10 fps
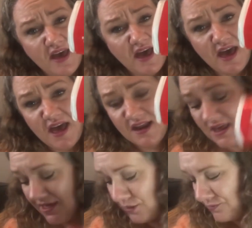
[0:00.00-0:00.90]

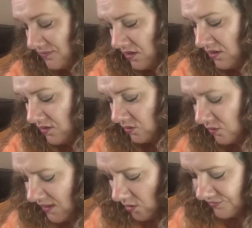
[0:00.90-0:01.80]
and
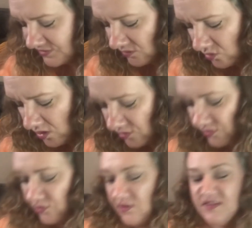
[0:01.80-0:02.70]
quite often what I'll
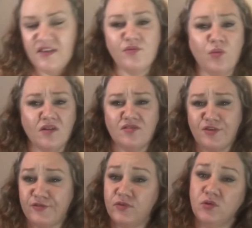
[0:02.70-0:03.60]
do is if one's
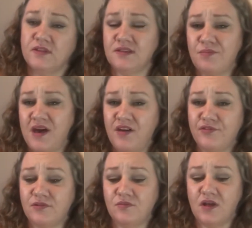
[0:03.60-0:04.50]
full in the bathroom,